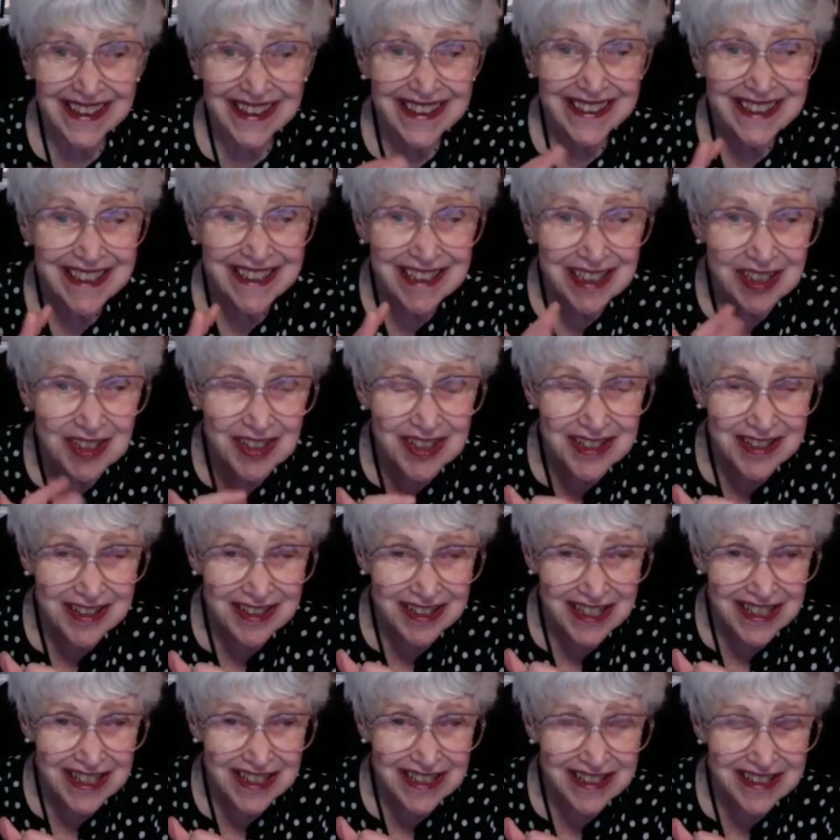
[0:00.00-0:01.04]
teaches
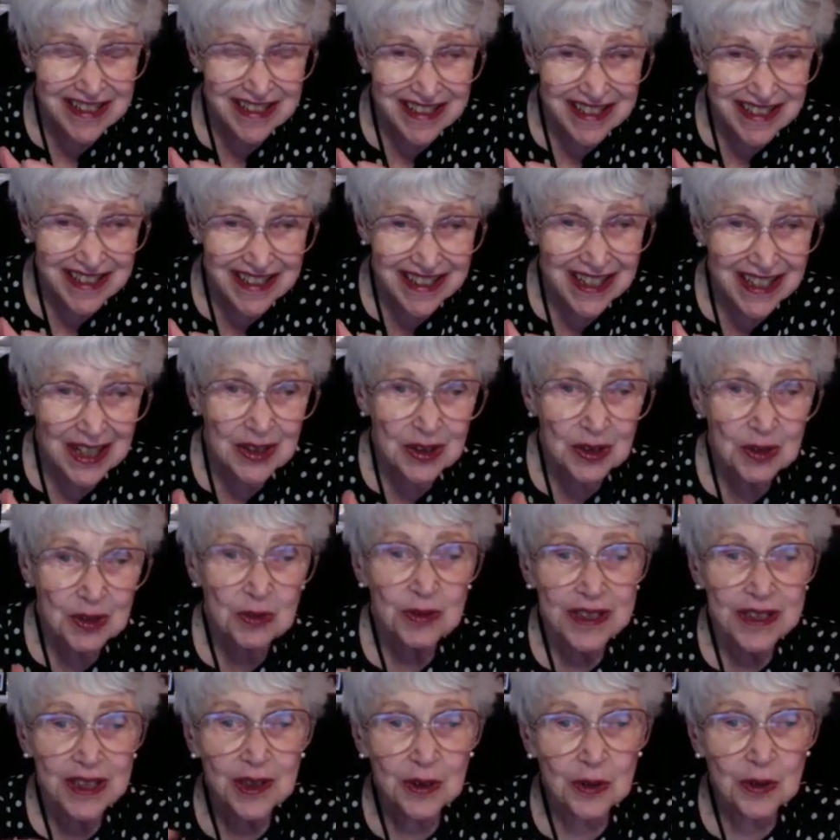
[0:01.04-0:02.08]
us to
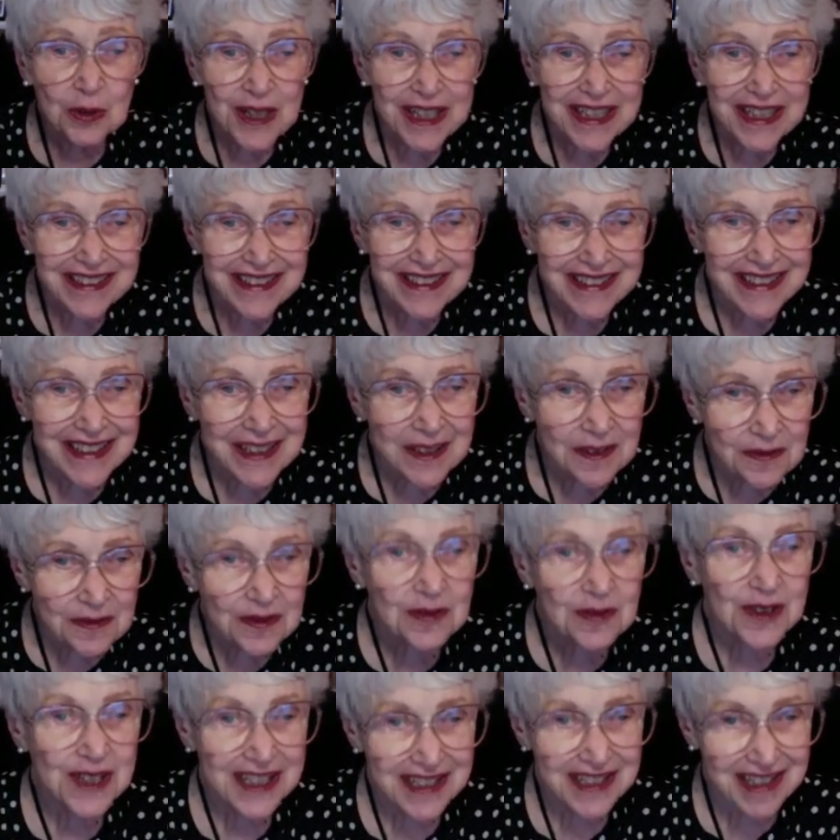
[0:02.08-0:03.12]
equate
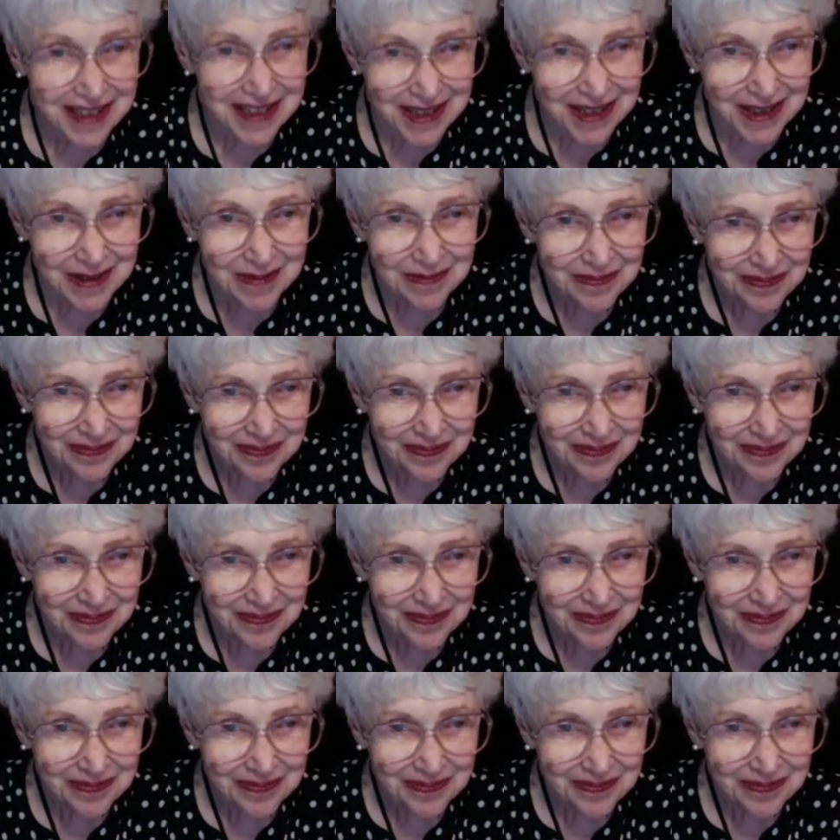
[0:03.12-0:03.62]
difference,